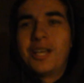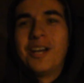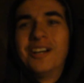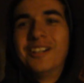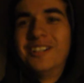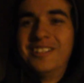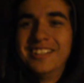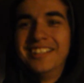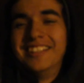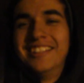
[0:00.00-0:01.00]
so
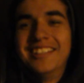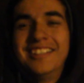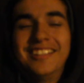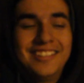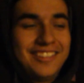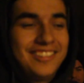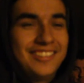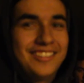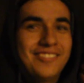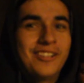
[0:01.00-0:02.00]

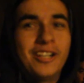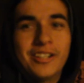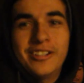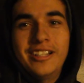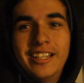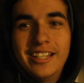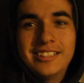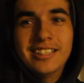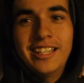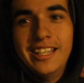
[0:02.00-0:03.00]
we're hungry and
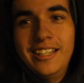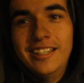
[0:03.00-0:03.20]
it's late.